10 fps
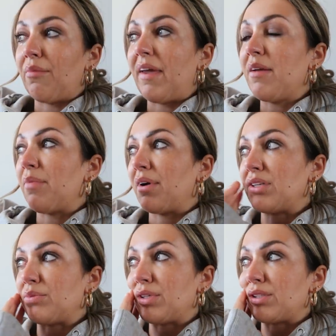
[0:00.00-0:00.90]
for me
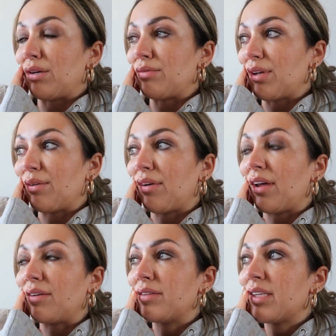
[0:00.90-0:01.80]
because we're so
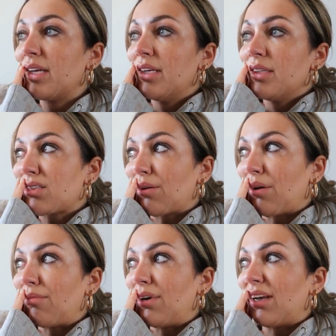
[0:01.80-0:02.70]
close.
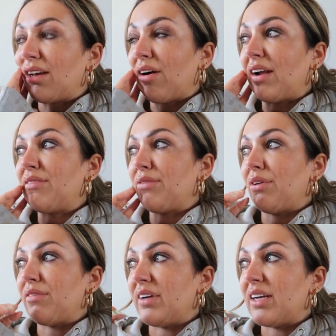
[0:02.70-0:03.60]
So I'm really
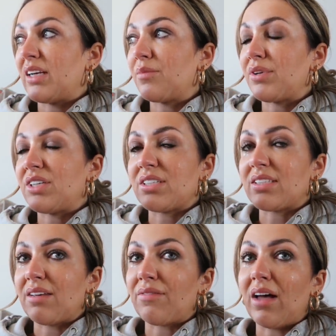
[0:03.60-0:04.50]
grateful and really
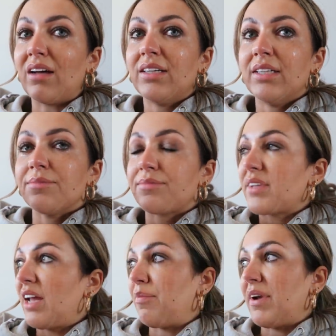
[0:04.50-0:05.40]
appreciative that
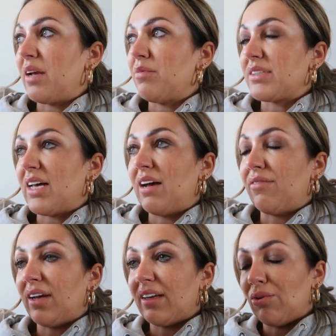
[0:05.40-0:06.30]
I've been able to
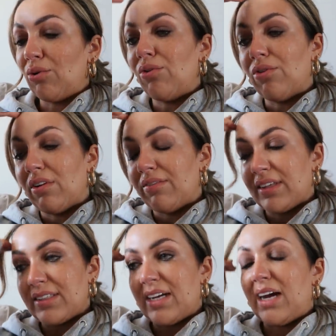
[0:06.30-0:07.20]
have like all of
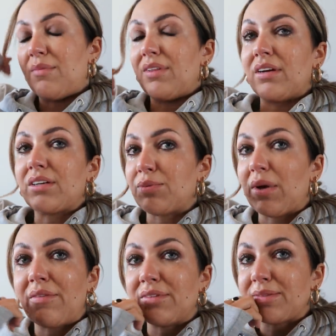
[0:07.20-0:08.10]
this time with her, because
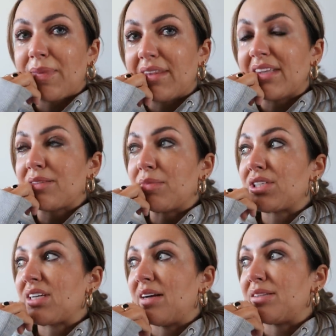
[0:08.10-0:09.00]
we haven't spent this
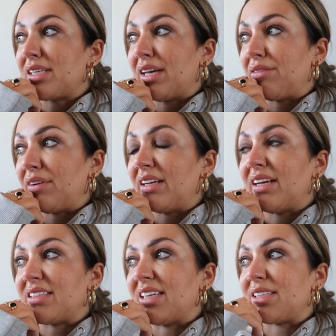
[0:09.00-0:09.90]
much time together in
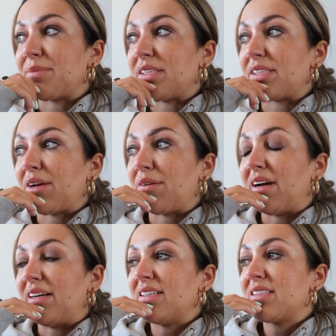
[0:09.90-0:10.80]
years and it's been so
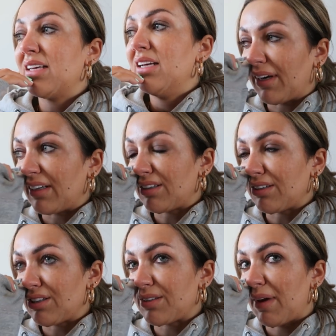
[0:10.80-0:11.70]
nice. But it
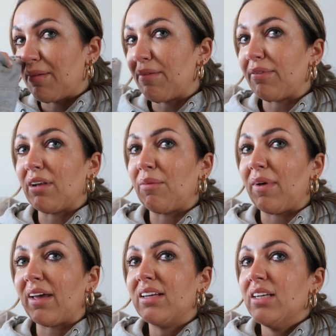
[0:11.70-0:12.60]
just made me feel a
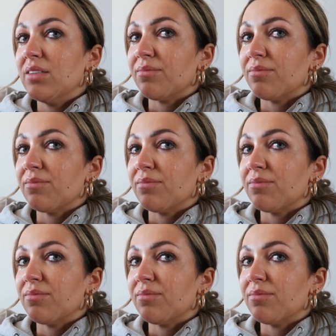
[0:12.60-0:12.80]
bit